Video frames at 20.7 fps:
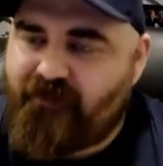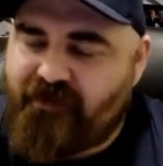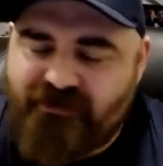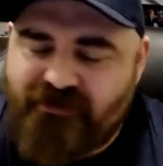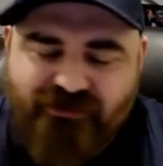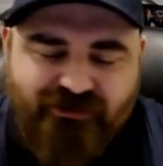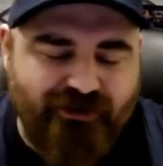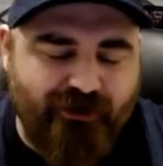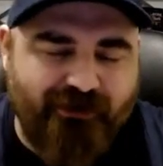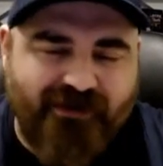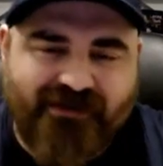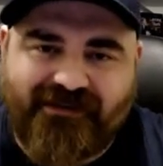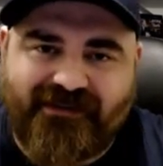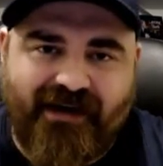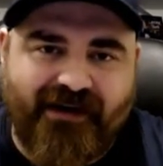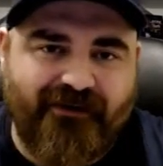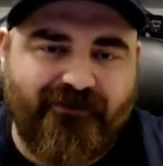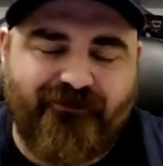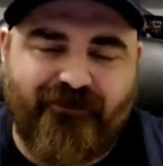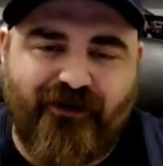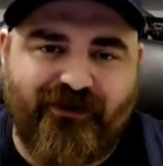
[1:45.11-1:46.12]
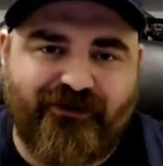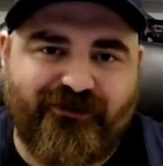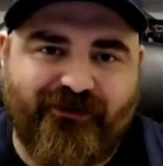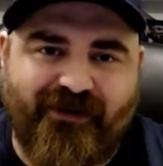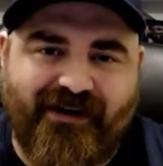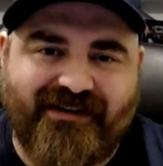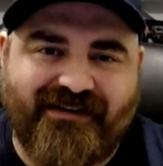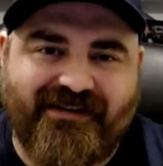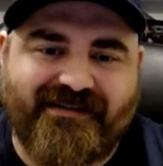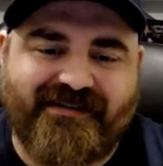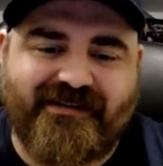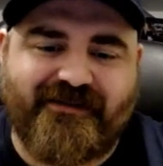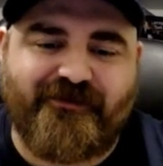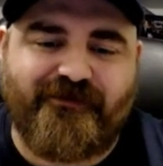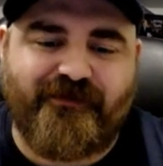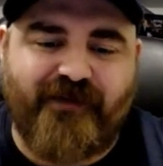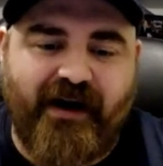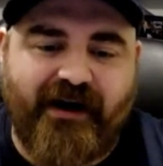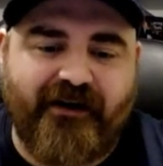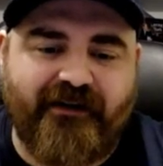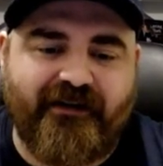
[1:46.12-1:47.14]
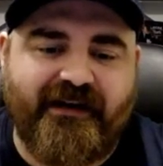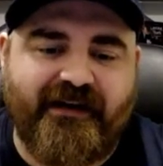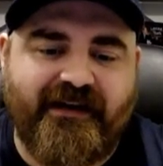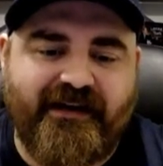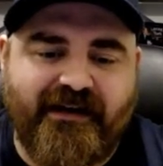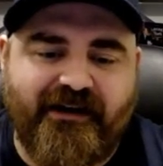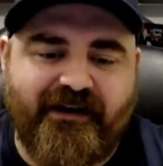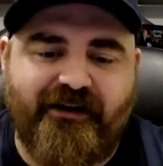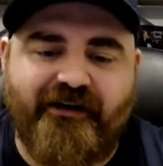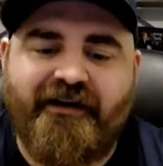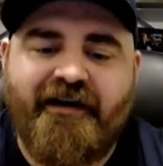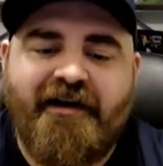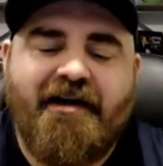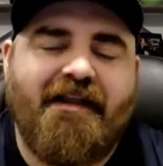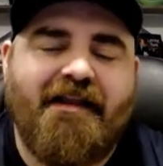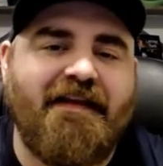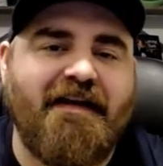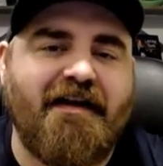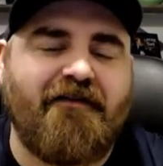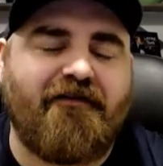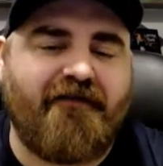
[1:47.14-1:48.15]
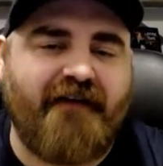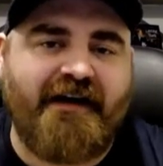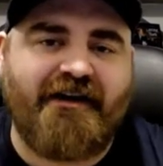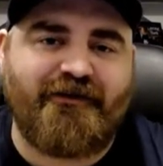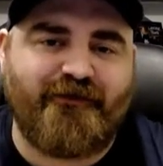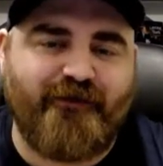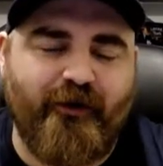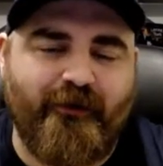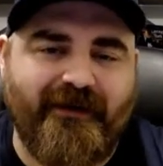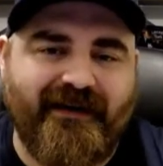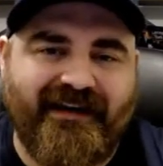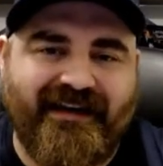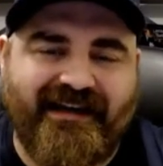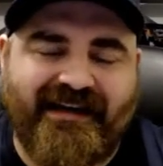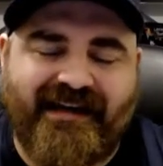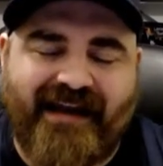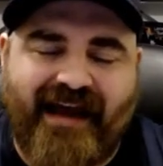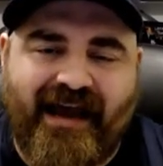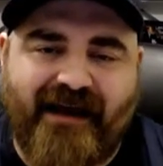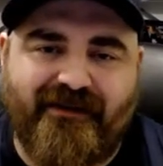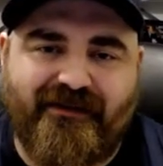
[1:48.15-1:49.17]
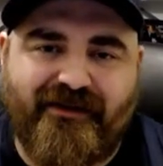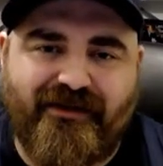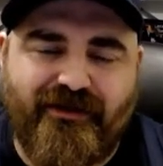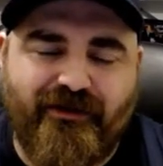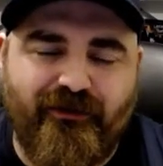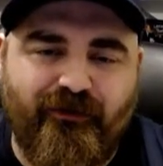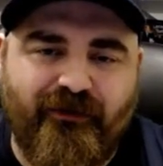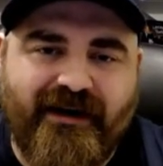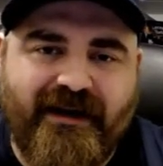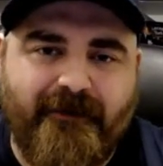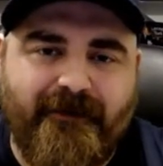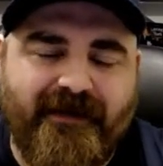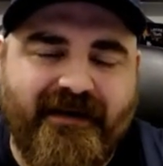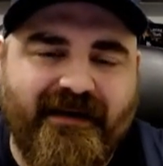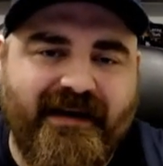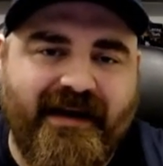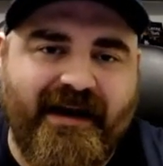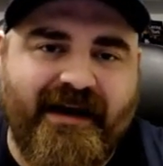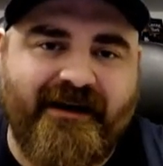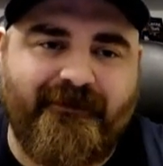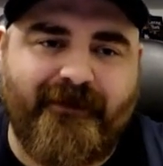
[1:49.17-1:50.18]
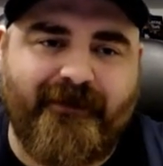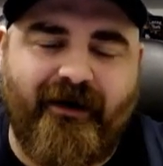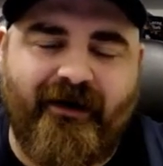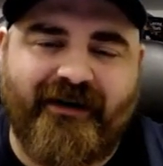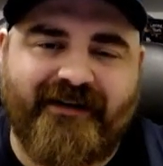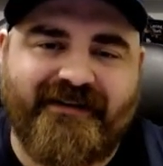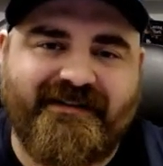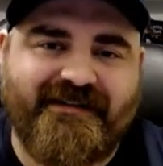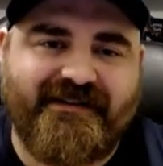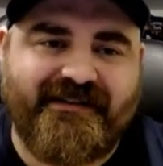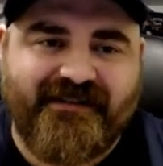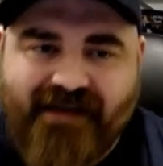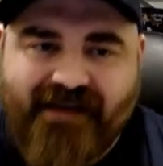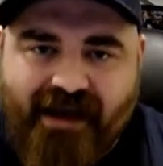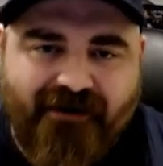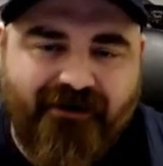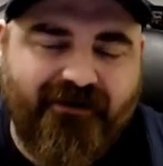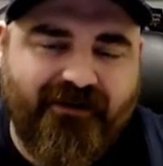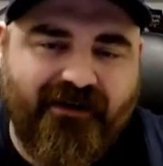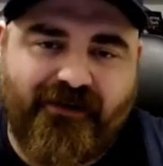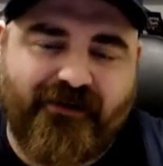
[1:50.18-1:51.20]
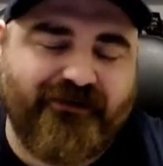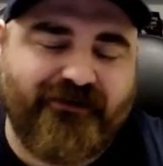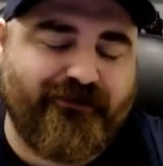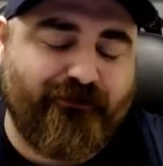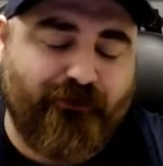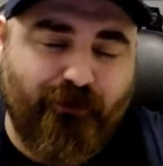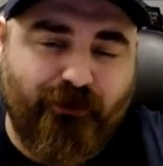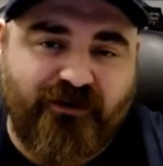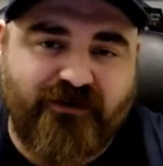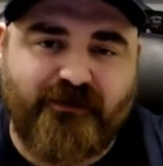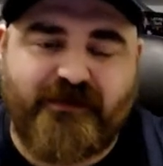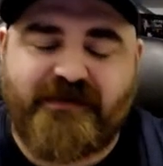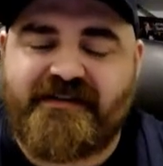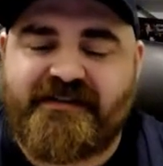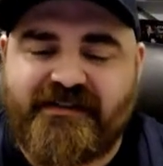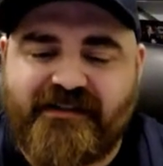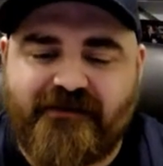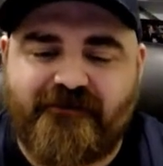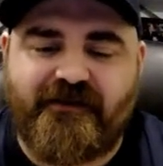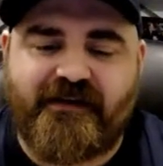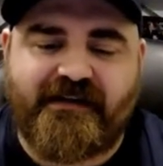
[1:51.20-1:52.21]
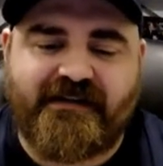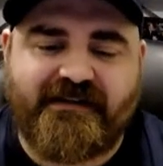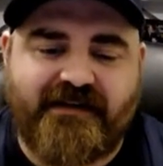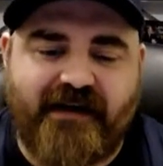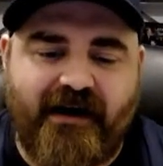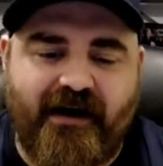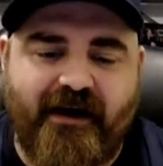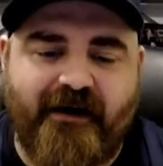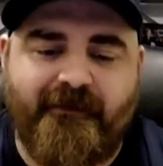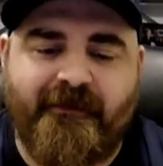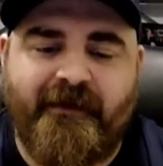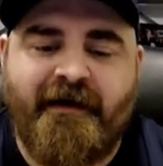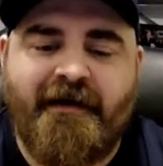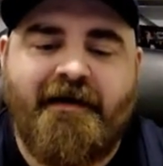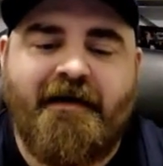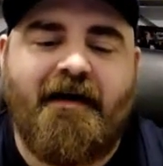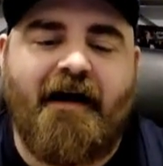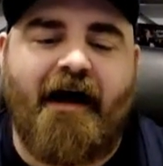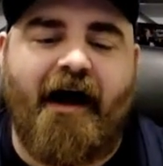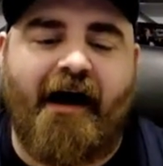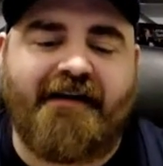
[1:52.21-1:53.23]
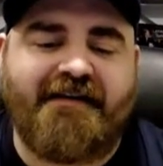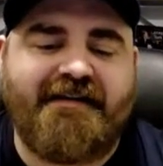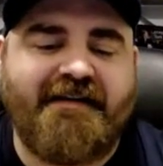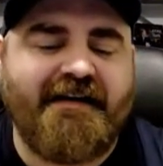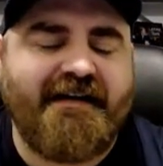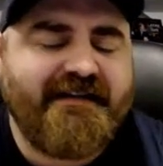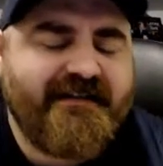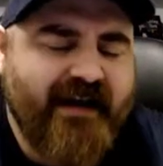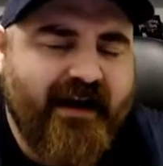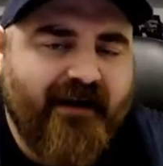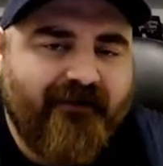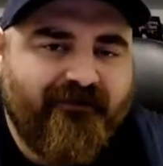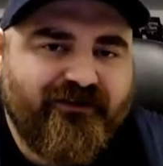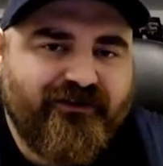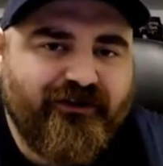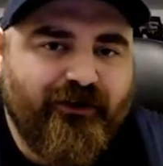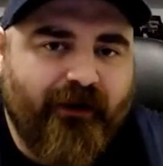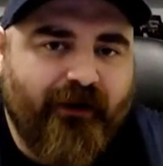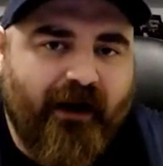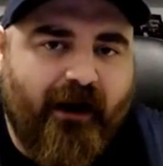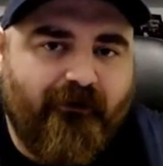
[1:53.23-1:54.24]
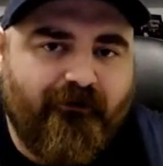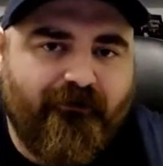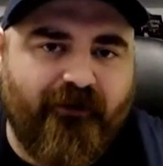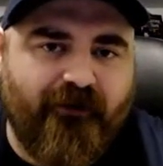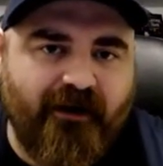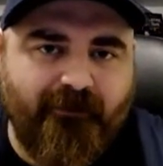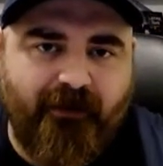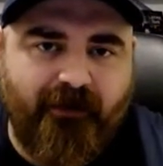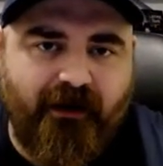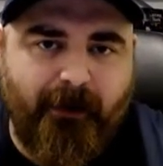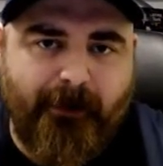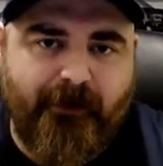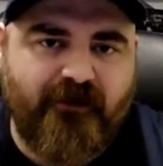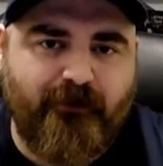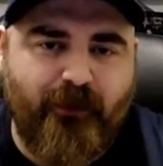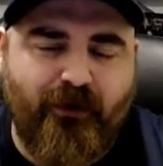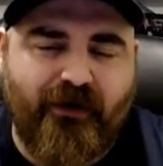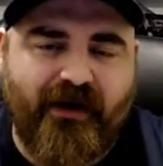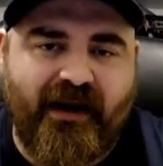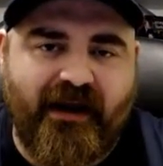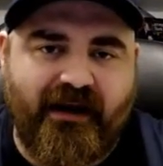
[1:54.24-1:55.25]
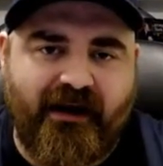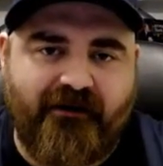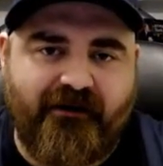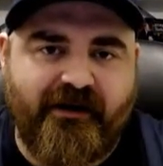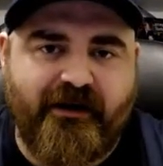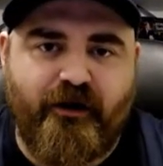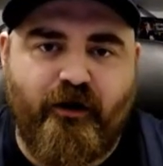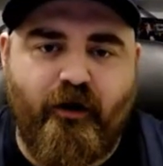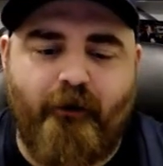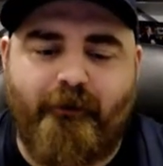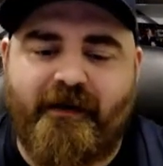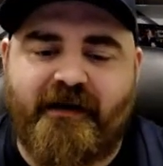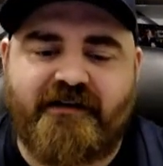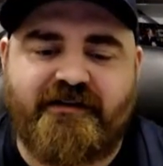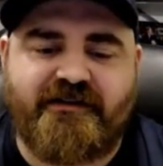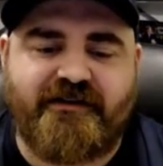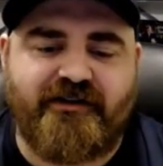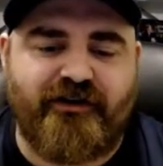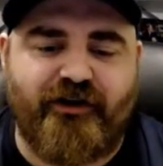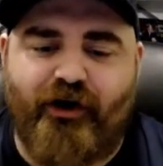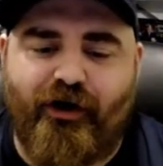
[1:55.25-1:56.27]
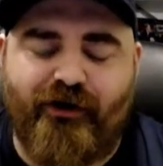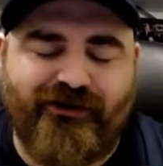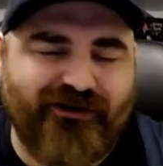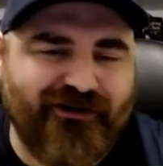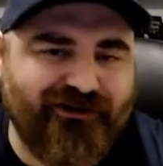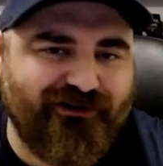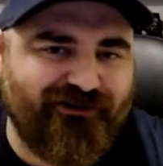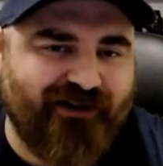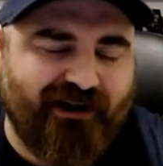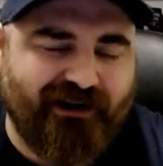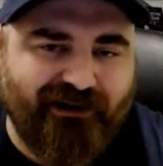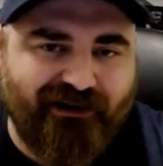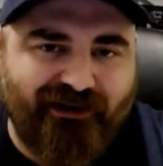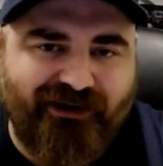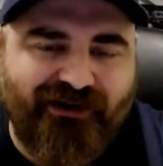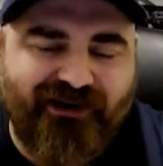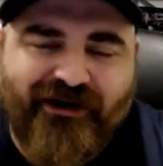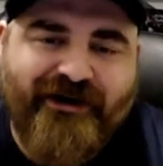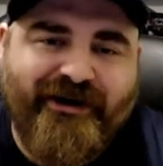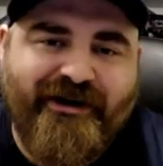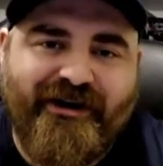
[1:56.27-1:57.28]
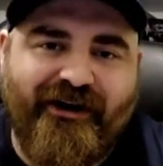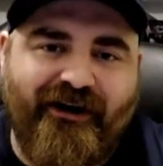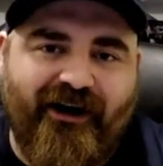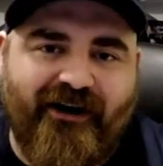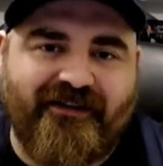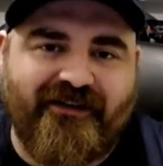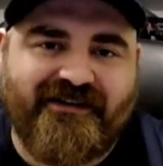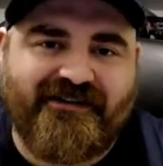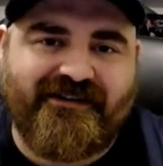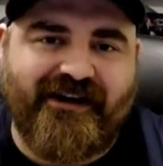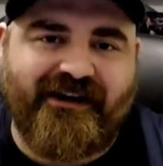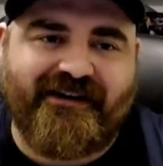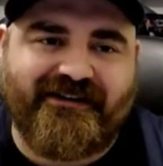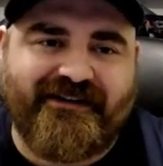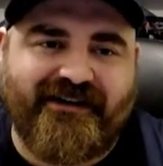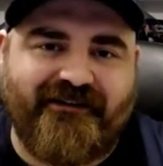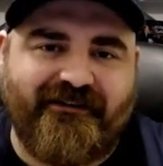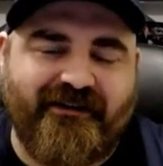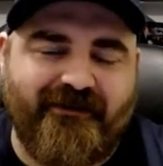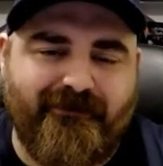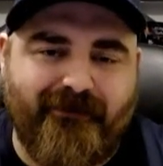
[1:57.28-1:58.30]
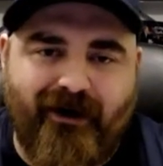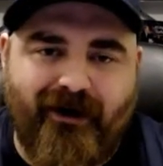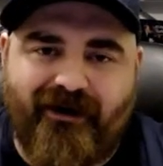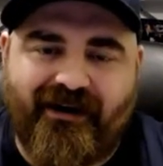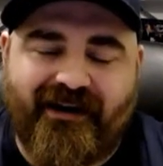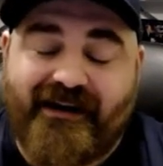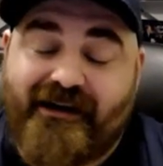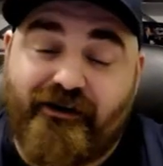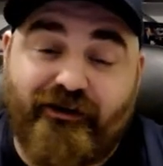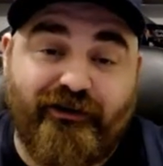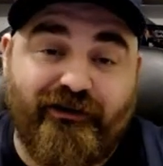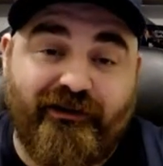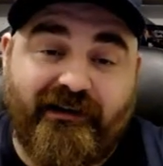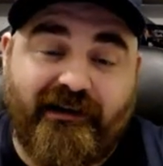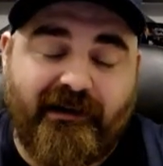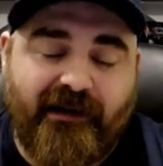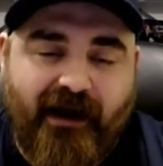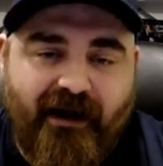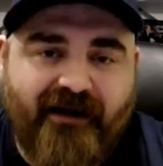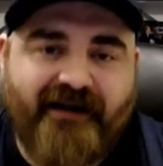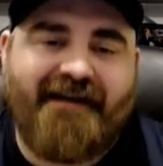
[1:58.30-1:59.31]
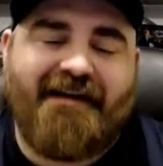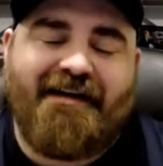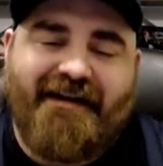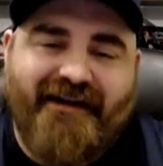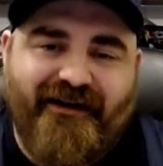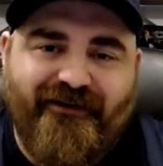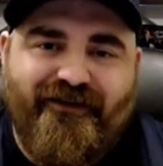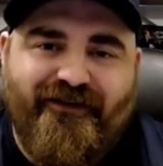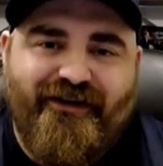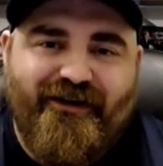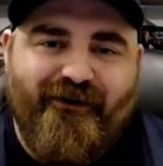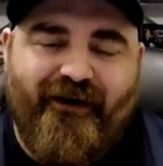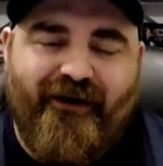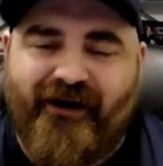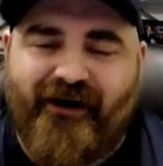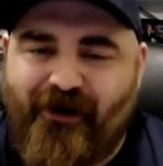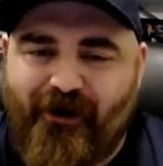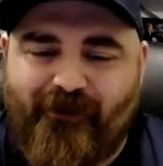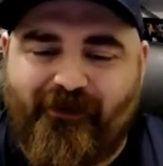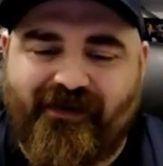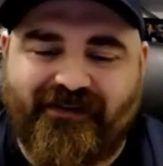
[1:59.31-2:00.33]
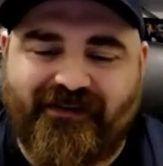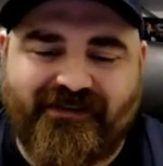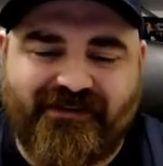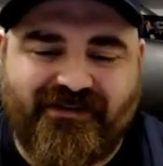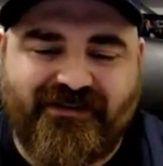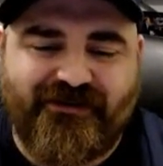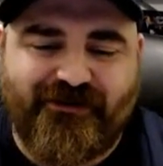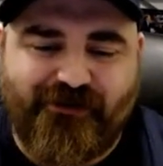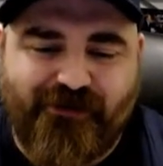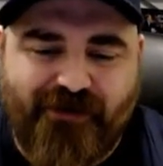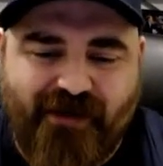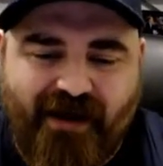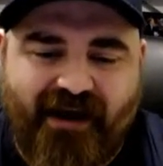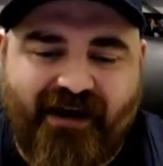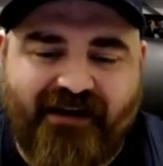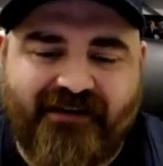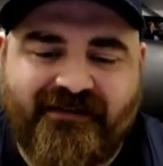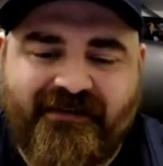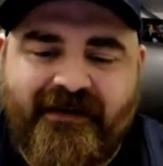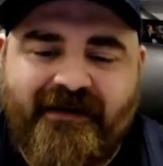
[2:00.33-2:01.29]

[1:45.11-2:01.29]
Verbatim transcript: So excited, folks. Kraziness is finally here. The event will begin at 3 p.m. on Saturday. That's, of course, Pacific time. Uh, tickets have sold out for anybody in the Spokane area hoping to go. You can try to look on the secondary market. Good luck if you are hoping to do that.